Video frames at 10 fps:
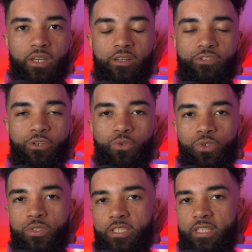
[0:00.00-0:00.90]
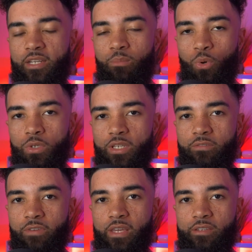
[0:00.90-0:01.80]
And so you see on a
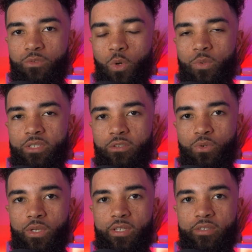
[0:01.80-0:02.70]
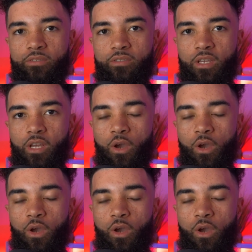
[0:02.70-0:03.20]
bulking phase, what we do is